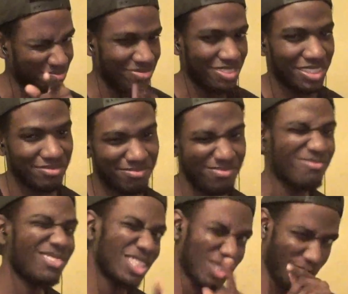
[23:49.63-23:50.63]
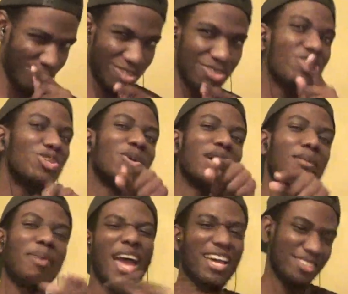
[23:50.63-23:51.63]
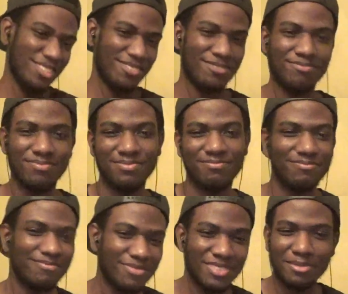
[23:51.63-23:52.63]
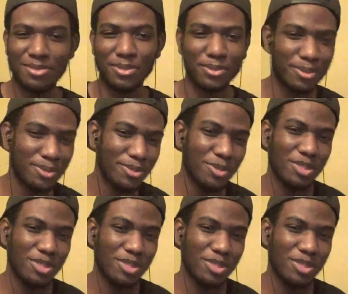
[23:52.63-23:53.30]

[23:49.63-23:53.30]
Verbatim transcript: Around the room, but Monday when I do,